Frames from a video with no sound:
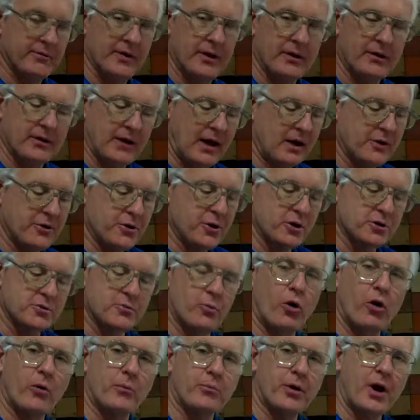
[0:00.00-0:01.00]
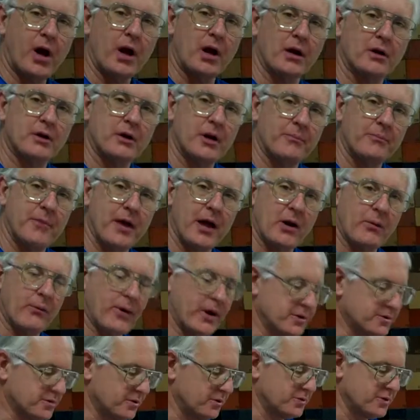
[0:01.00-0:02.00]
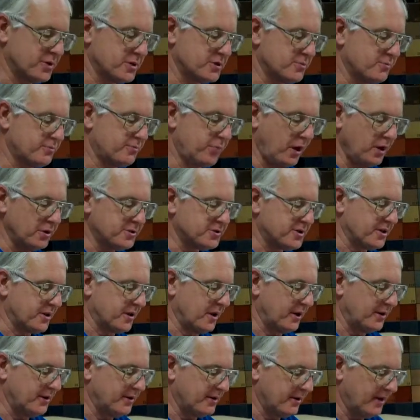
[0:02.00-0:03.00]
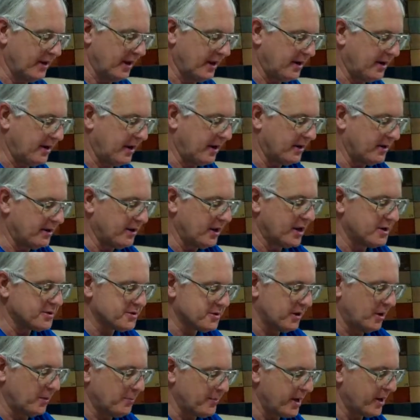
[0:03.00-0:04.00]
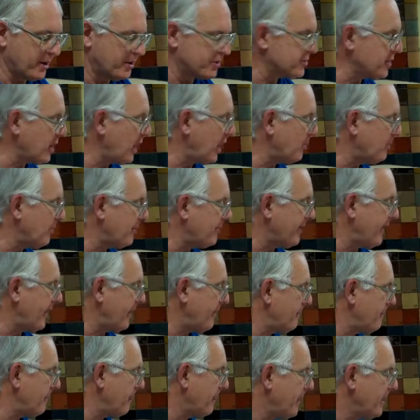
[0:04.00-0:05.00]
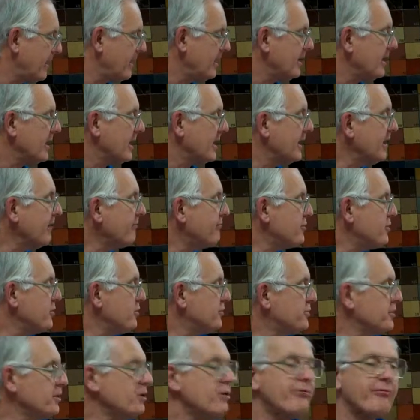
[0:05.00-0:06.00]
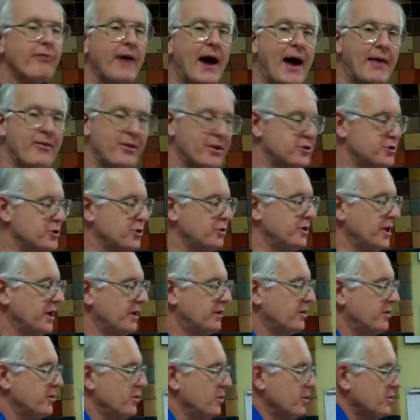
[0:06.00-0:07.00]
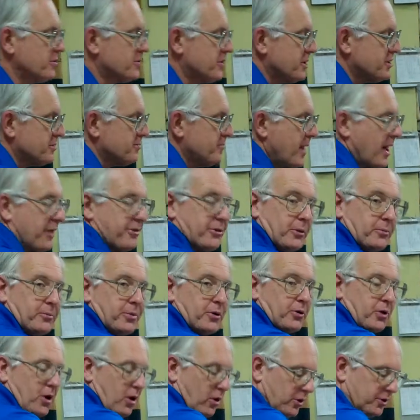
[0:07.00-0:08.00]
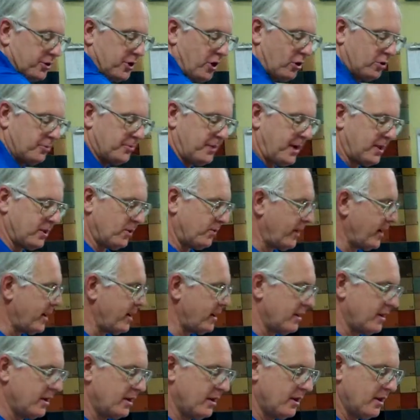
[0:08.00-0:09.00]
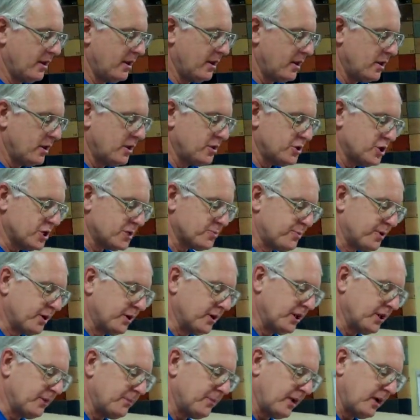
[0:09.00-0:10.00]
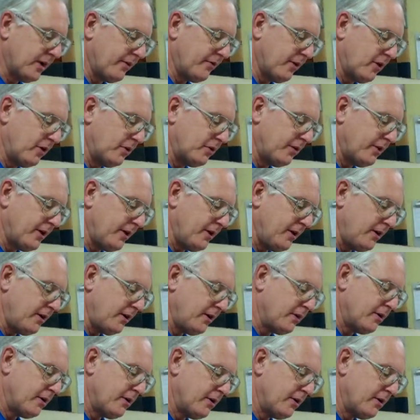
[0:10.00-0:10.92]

and I'll use more product up that way. So just pulse it, and it does a better job with that. If you do find that you need to use this methylpyrrolidone, by the way, just put a little bit of it onto there.